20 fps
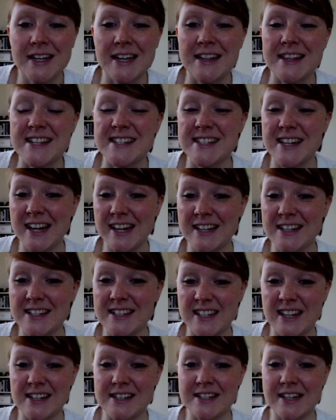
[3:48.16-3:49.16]
In the second
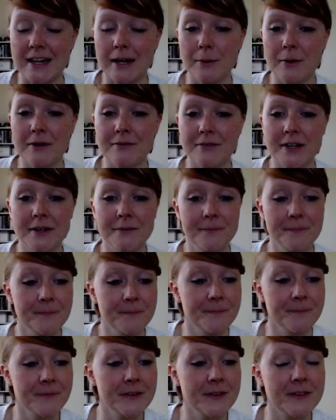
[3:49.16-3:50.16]
stanza, however,
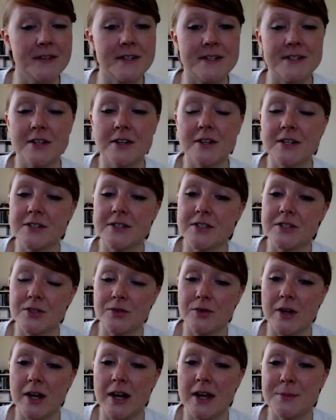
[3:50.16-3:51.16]
the sun is
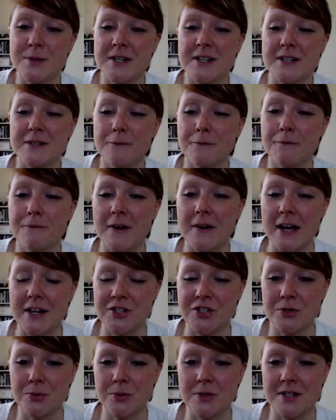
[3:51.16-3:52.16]
described as
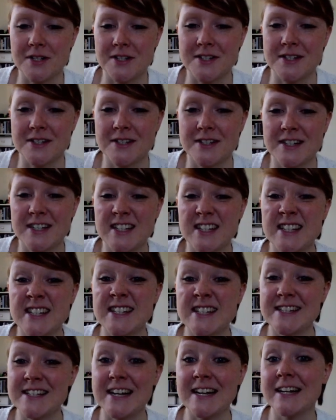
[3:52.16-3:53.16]
fatuous,
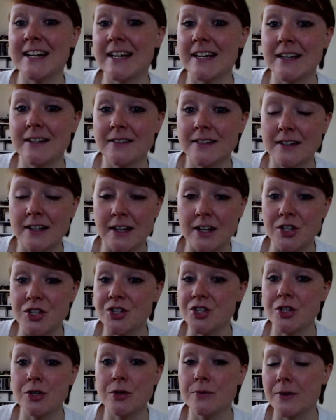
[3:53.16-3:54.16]
silly, and
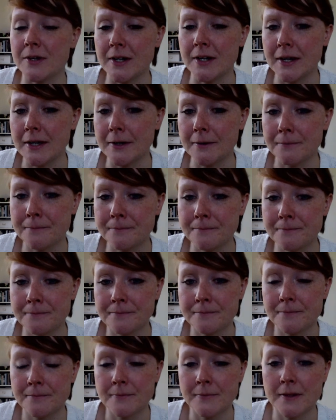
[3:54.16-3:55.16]
juvenile.
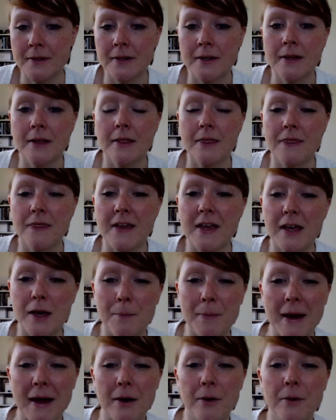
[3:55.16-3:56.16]
Think
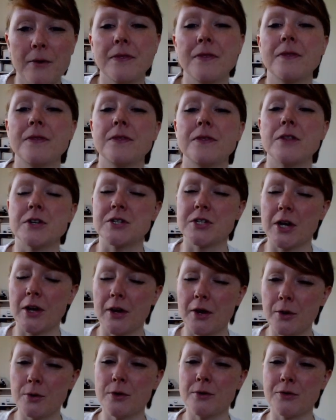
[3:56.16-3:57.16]
about the
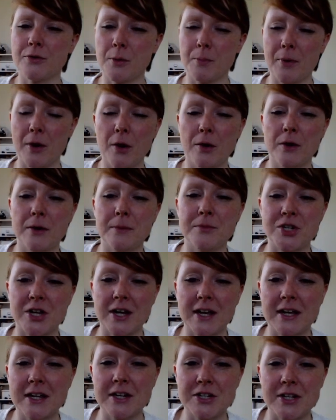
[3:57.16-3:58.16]
tone of the poem
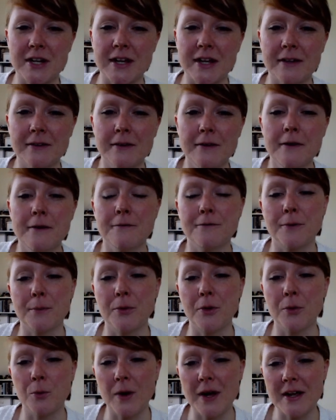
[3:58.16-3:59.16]
changing from
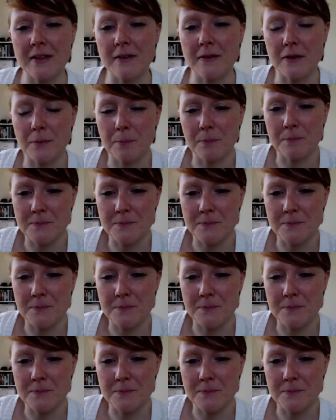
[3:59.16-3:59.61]
the way that the